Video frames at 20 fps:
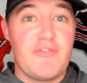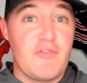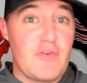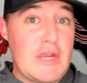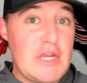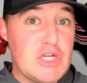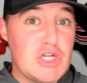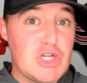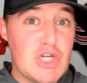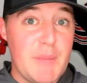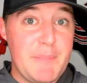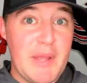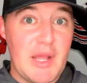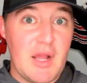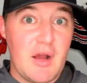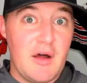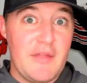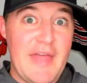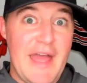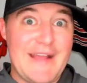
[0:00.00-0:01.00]
free
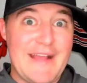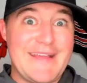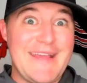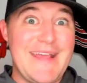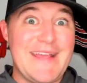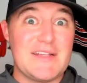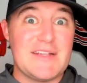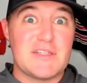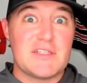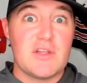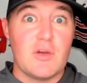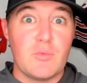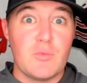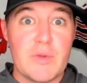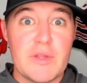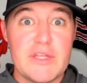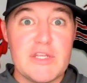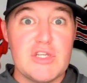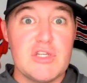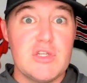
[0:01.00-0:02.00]
shipping on that case. So
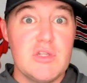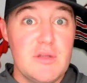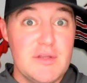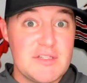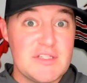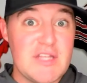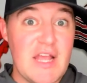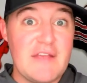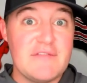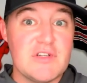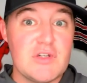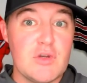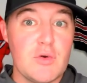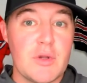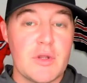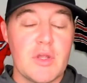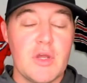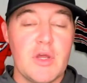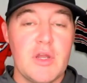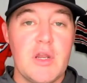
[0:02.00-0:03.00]
really saves you
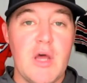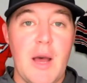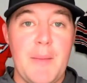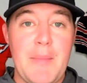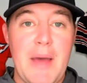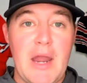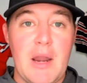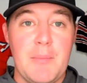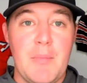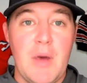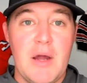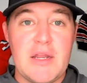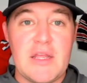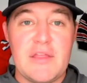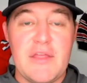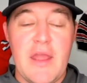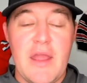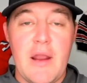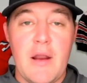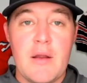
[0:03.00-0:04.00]
a good amount of
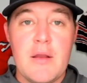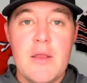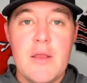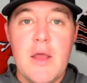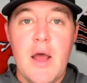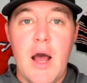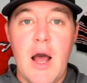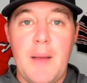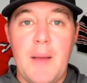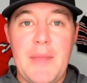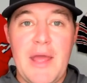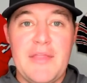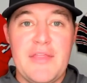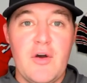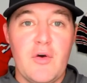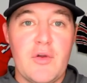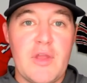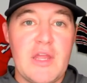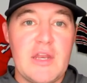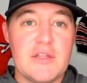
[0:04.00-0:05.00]
money there. And
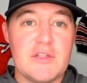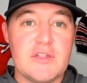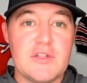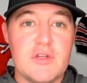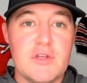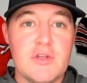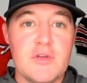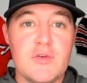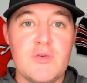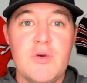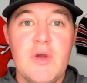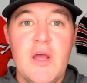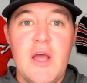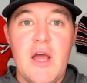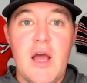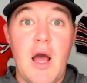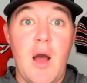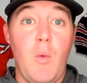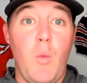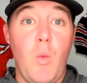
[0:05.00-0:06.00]
they'll get it to you
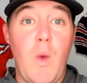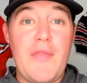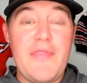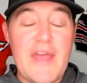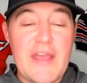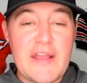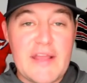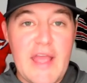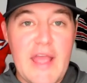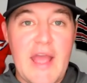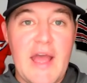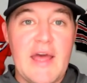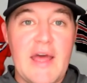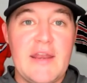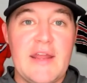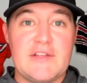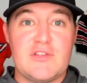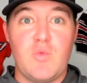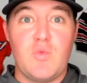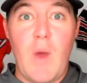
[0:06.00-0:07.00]
when they
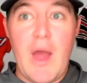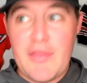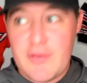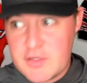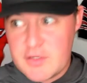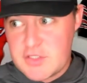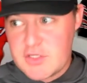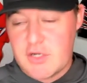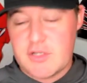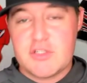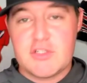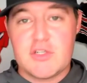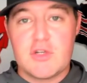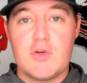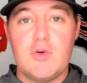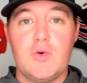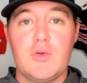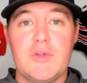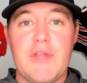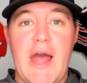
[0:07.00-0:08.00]
can as weather starts to
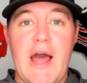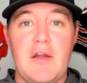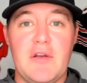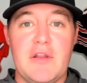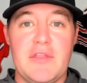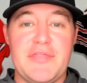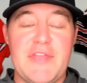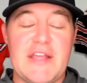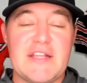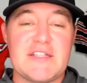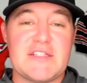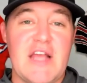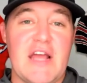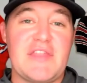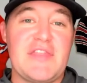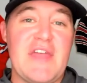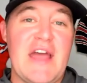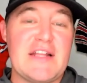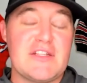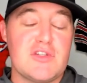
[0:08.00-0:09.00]
cool down and things
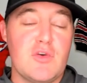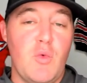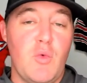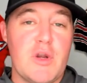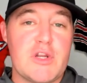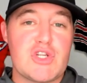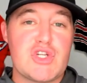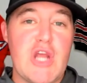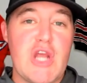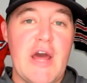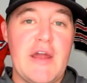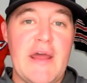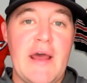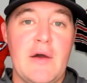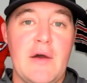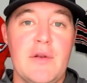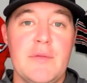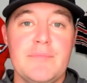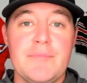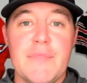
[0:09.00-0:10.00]
like that. So I want to shout
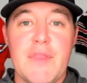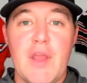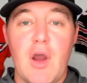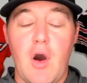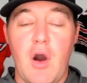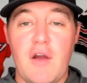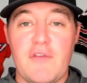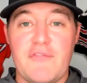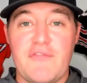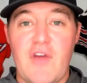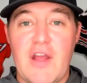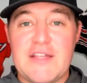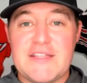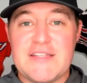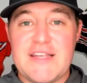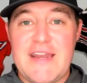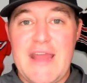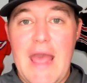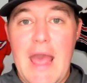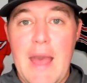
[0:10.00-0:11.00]
out our
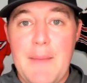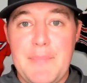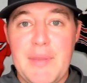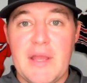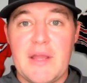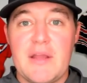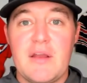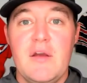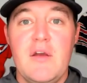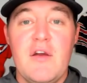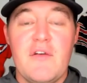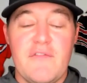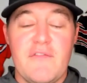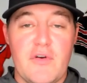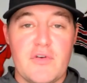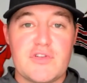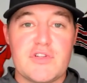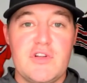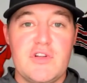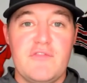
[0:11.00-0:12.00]
friends at Epic,
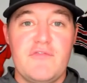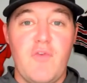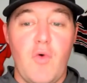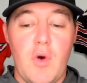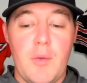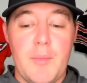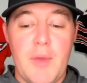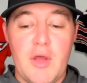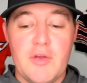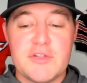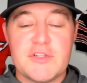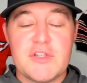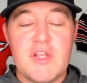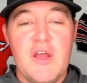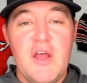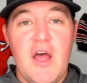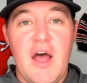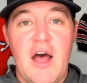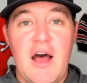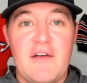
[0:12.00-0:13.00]
first and foremost,
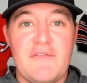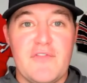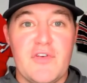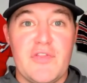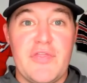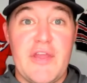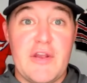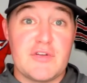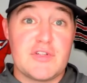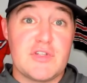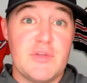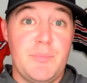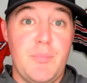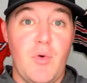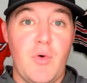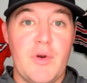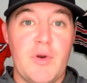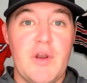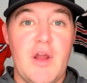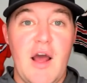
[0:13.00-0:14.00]
for their
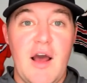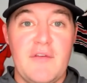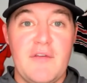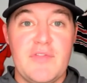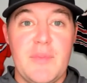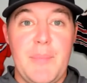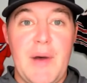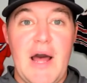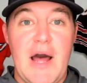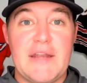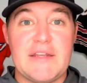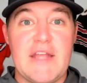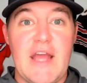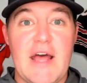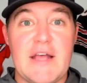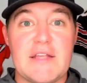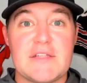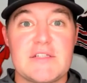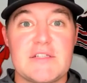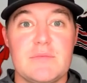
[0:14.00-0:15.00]
support of the
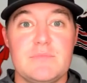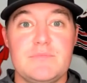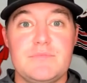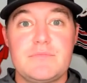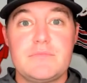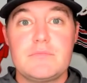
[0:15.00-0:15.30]
podcast.